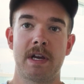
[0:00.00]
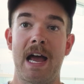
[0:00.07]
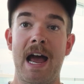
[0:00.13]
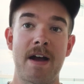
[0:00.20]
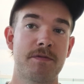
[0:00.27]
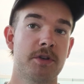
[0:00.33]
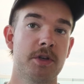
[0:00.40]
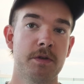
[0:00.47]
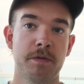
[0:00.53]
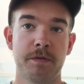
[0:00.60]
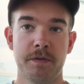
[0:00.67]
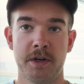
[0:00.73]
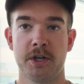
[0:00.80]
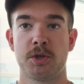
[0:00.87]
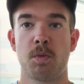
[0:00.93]
After you
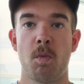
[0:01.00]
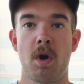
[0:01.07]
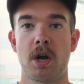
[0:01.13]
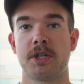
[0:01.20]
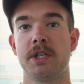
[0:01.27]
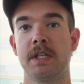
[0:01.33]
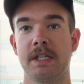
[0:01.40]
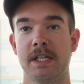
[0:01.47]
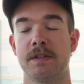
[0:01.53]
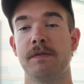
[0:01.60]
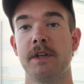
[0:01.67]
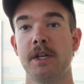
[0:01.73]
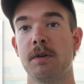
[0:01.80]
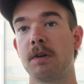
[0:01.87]
finish watching this video,